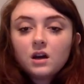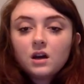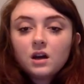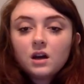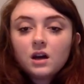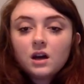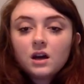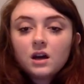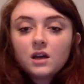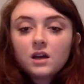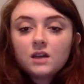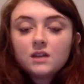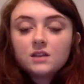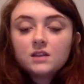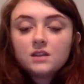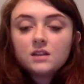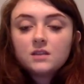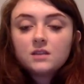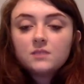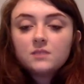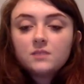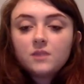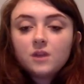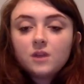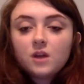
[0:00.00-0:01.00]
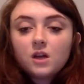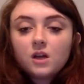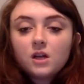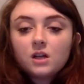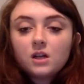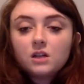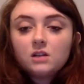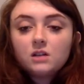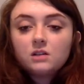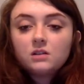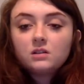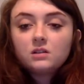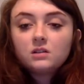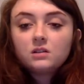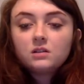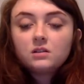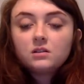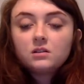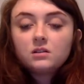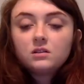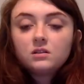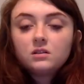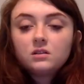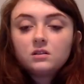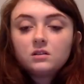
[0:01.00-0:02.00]
INT Paul,
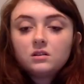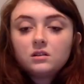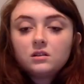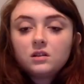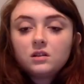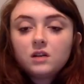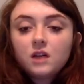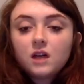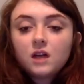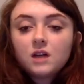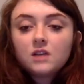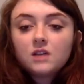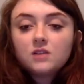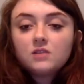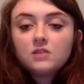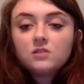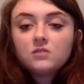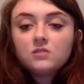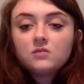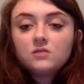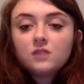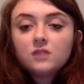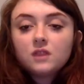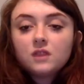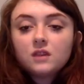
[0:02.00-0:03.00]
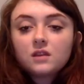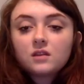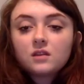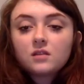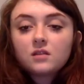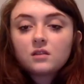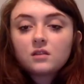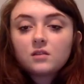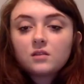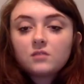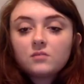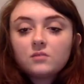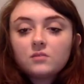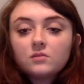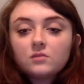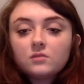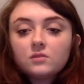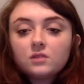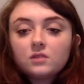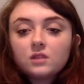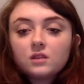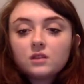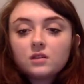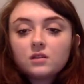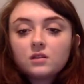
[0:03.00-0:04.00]
I do like
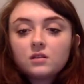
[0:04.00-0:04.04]
kombucha.